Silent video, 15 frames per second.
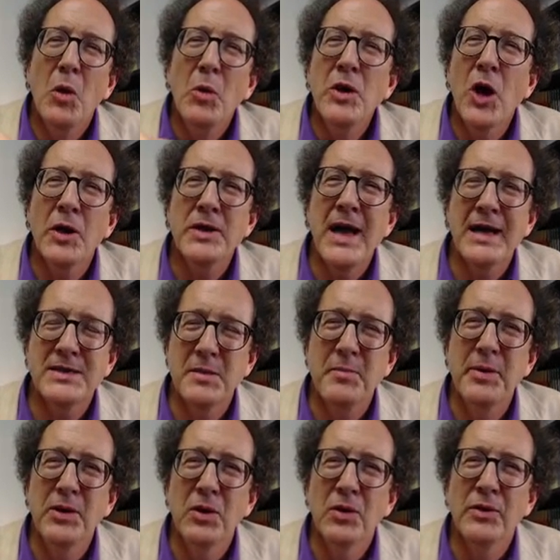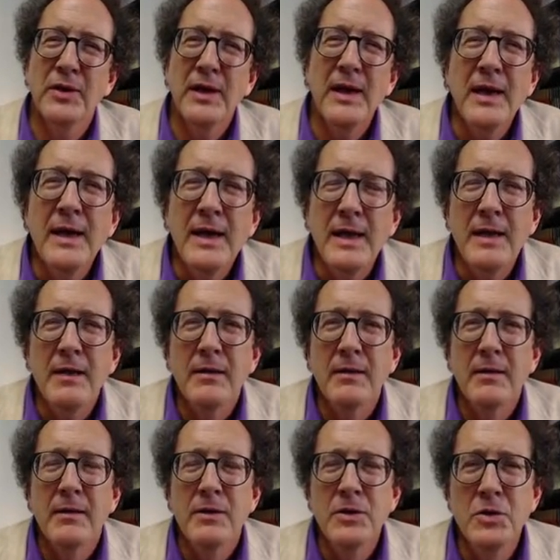we ought not to build any
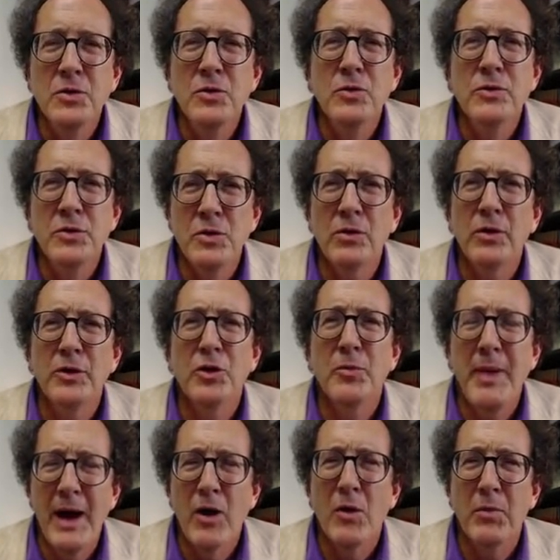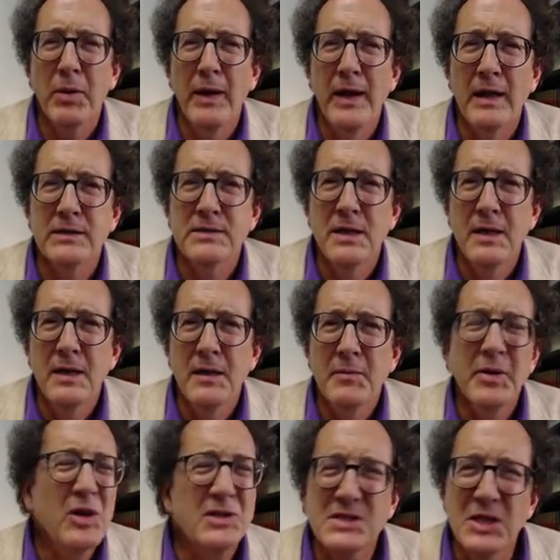new nuclear power plants
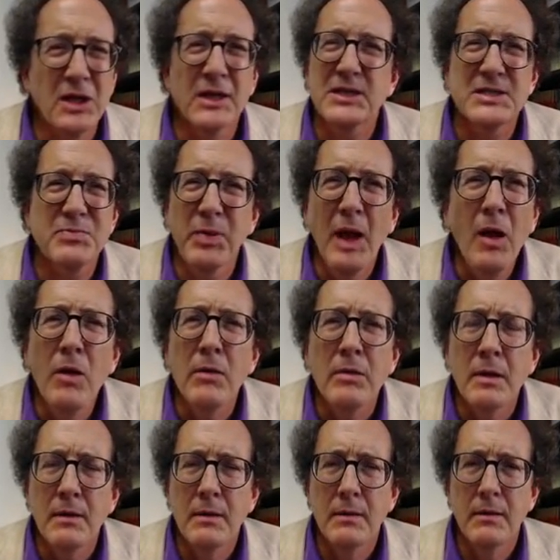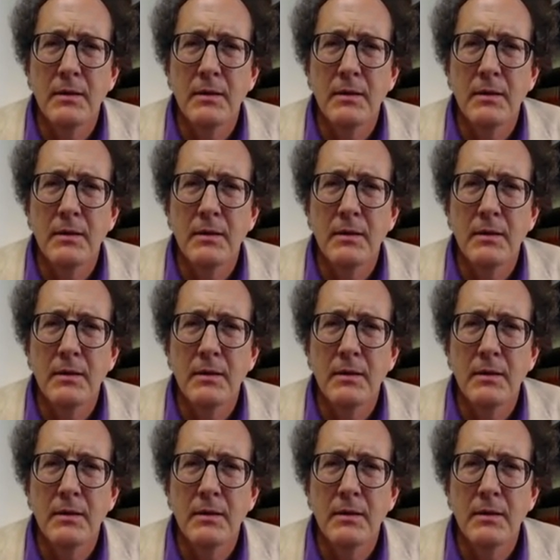because they'll explode.